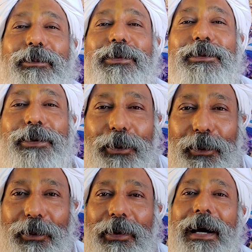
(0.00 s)

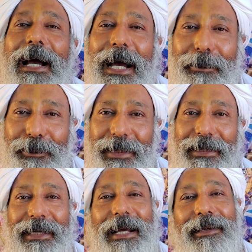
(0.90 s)
so
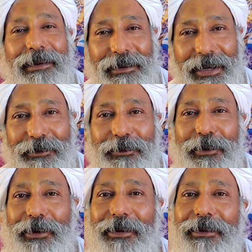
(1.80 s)
happy and
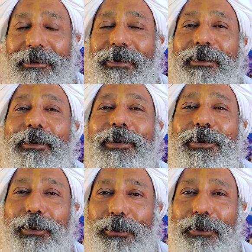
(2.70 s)
grateful
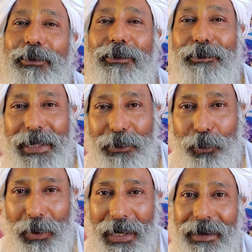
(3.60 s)
to be
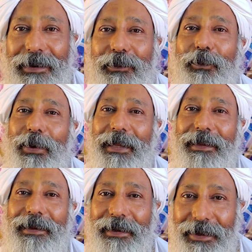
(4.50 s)
one with
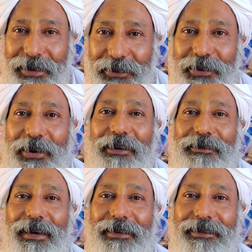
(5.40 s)
each of
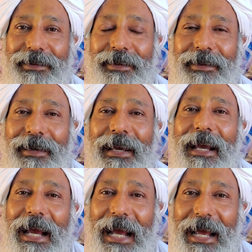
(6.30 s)
us
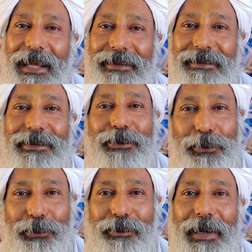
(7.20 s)
as
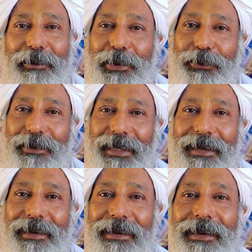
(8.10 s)
through my music,
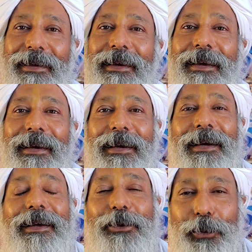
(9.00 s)

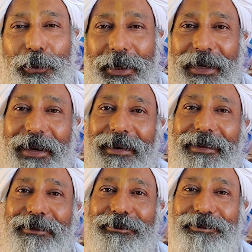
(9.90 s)
Turiya Nada,
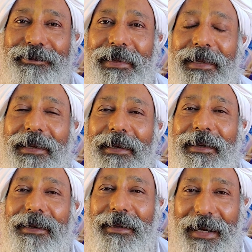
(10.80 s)

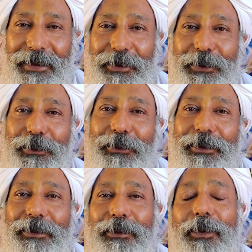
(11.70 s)
gratitude,
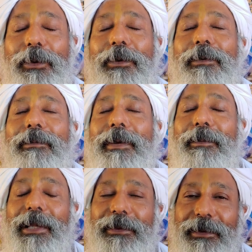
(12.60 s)
Om
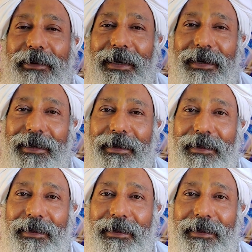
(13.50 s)
Namah Shivaya.